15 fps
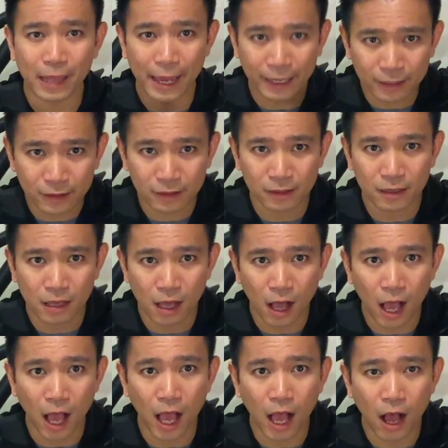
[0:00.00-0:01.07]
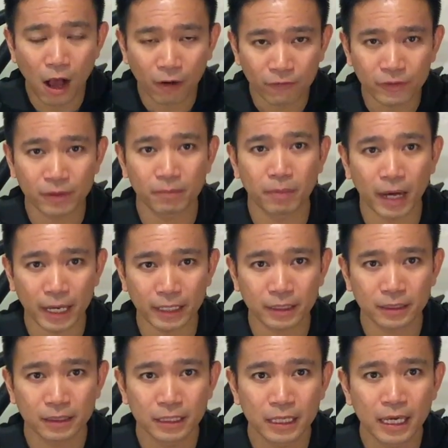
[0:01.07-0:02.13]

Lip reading: length of the bike.